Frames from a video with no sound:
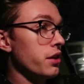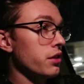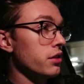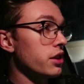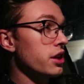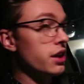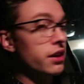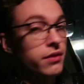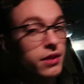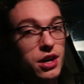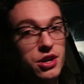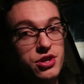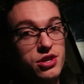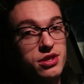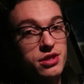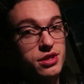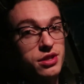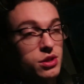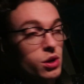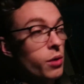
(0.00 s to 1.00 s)
League of
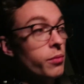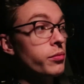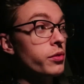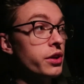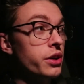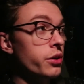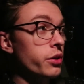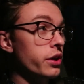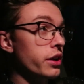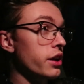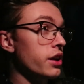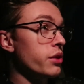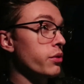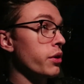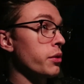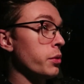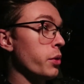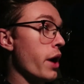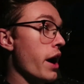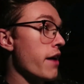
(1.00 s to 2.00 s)
Legends, and hopefully he'll get into
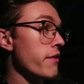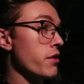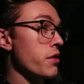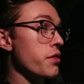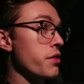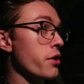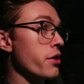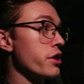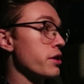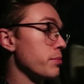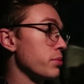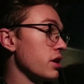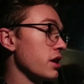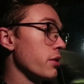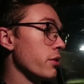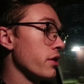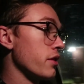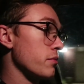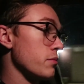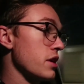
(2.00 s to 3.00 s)
it and we'll have a third to play
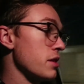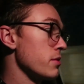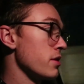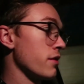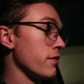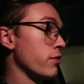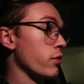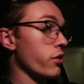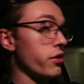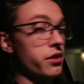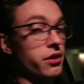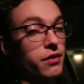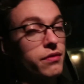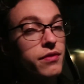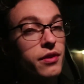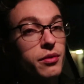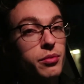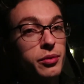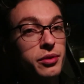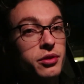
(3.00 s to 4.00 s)
with, and maybe a fourth and a
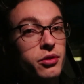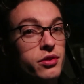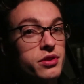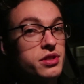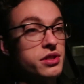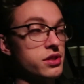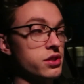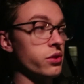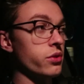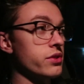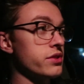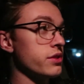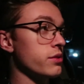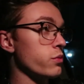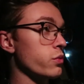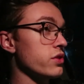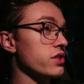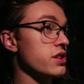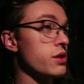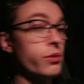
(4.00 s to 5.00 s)
fifth with Chris and Tolls,
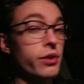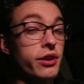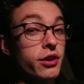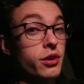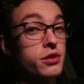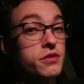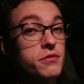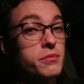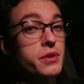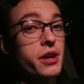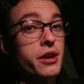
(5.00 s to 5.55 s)
and we'll see where it goes from